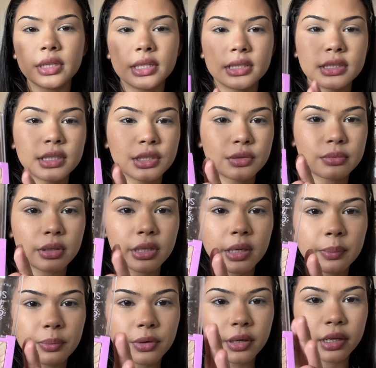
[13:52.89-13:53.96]
It's this really
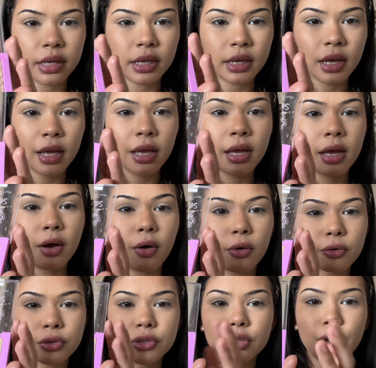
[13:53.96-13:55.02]
pretty,
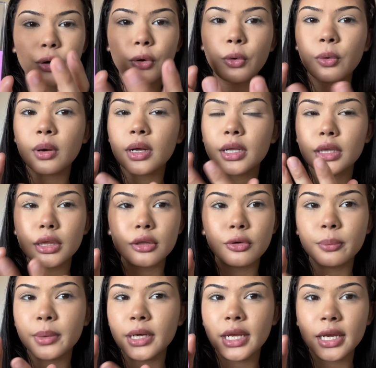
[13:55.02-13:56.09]
also
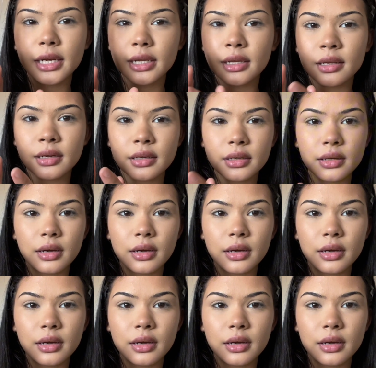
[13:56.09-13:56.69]
illuminated